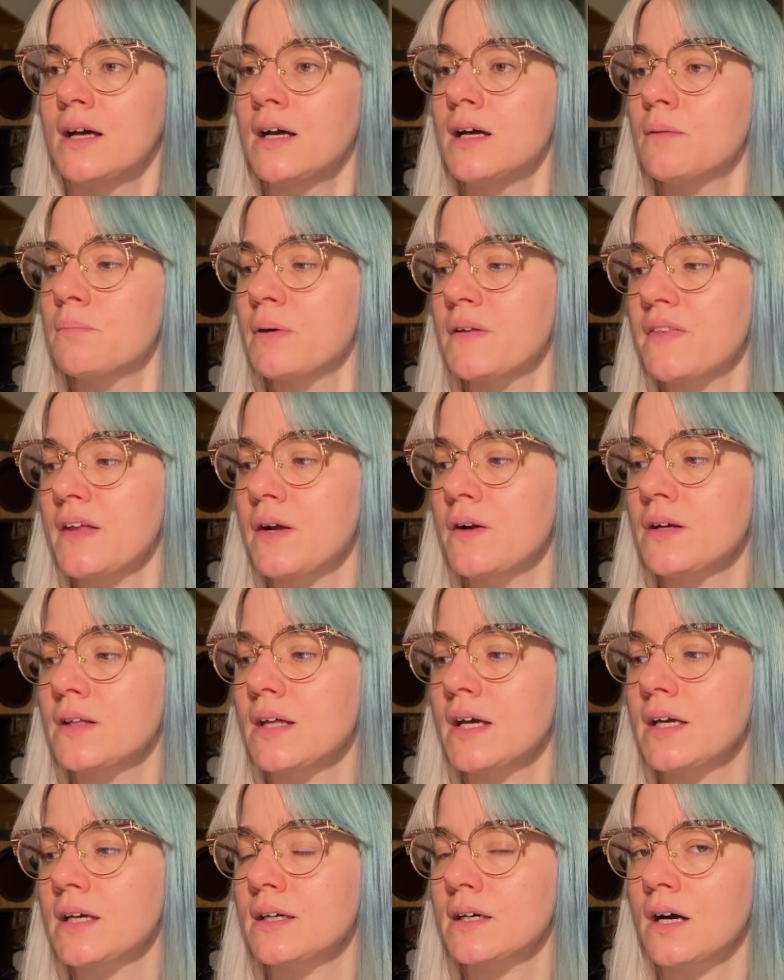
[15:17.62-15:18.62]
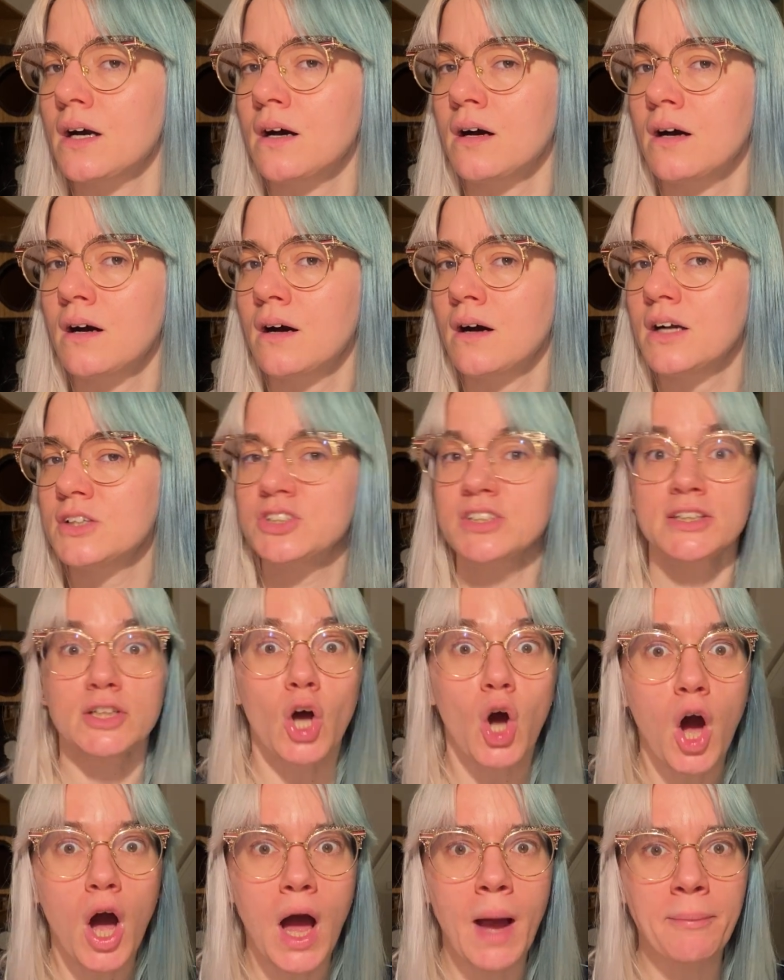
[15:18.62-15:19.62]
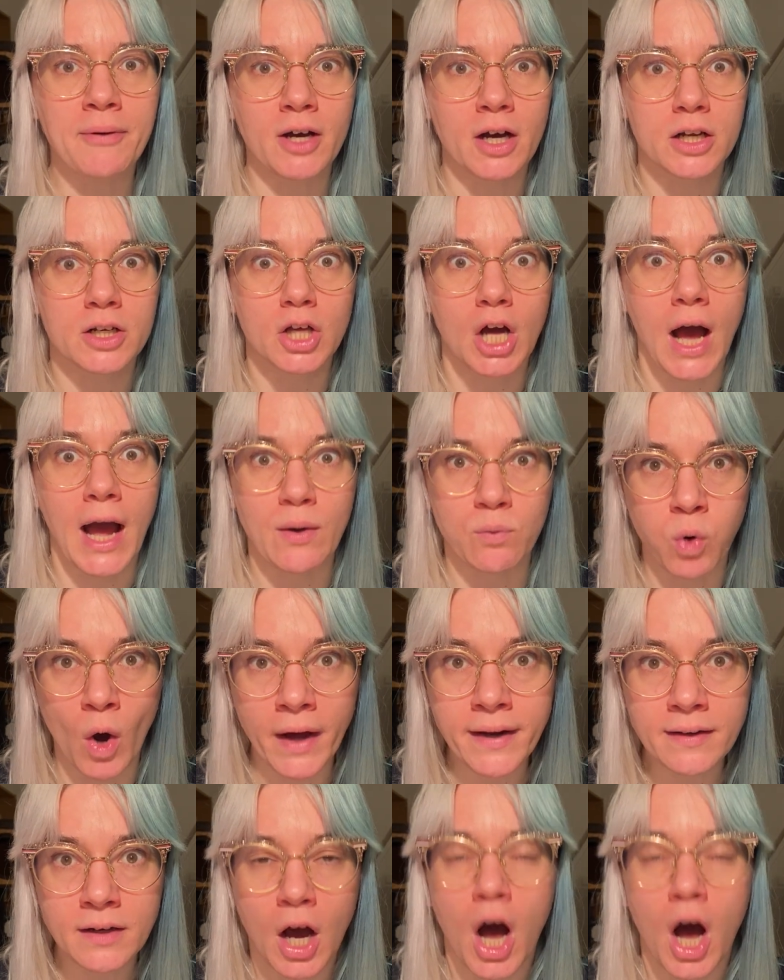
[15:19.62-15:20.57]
But they were like, and she's like, oh my God, I won?